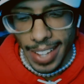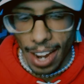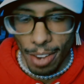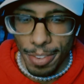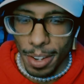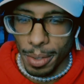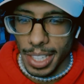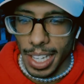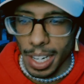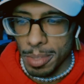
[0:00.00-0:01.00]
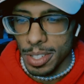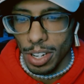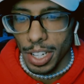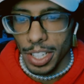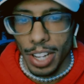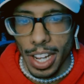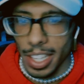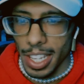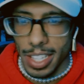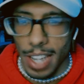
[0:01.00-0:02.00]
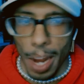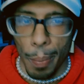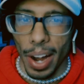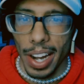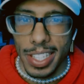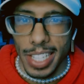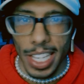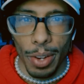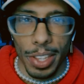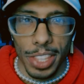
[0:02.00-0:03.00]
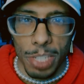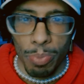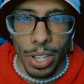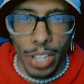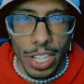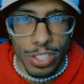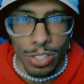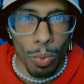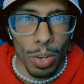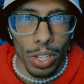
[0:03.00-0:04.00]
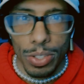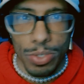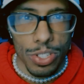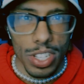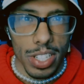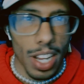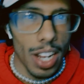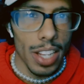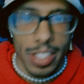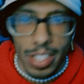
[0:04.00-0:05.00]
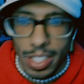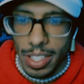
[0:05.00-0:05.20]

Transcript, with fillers: I don't fuck with that. I'm sorry. You guys, it's not pride. It's ego at this point. You guys just don't want to lose just cause.